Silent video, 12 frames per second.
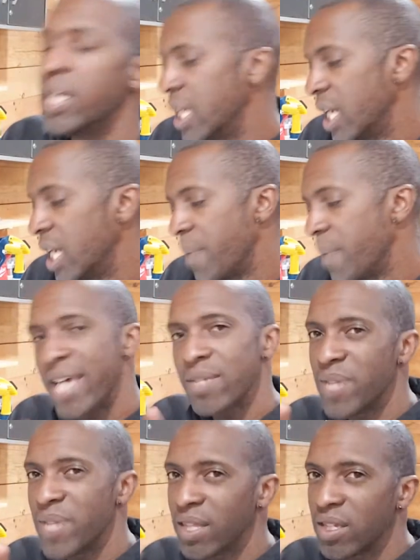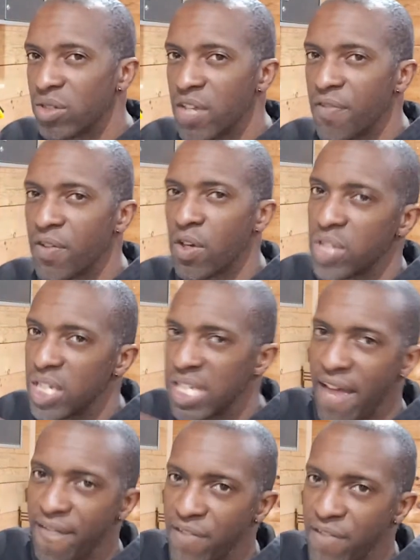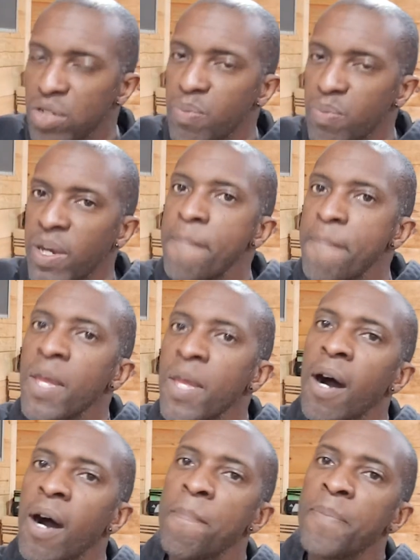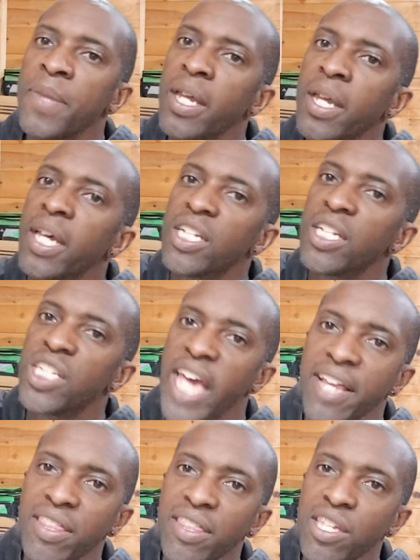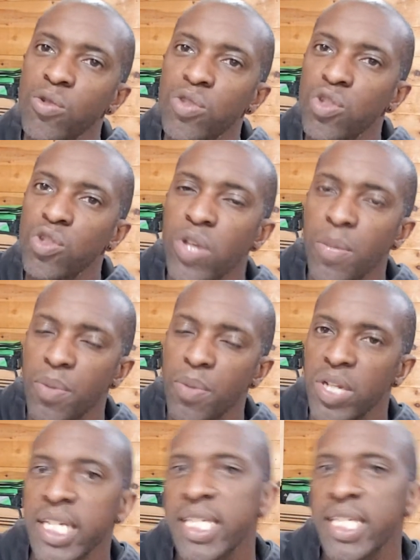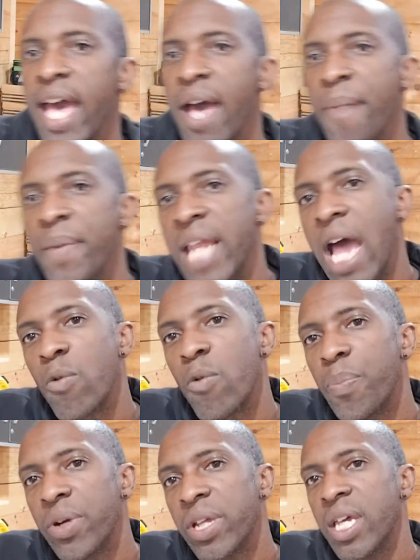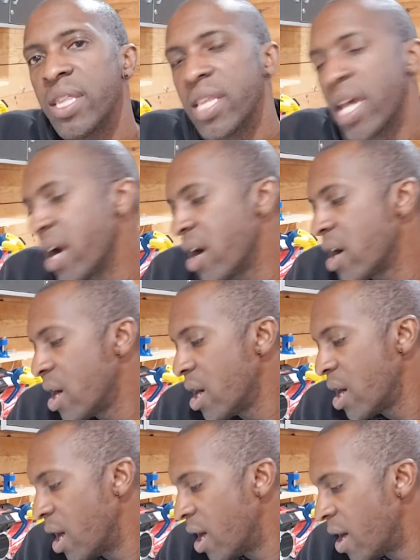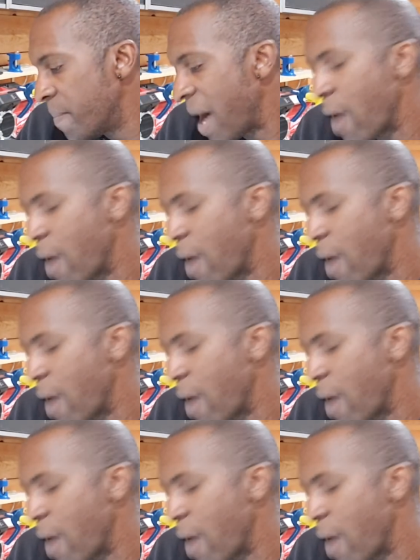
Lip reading: I had some technical difficulties at first, but check the YouTube community tab and I will put it in there. I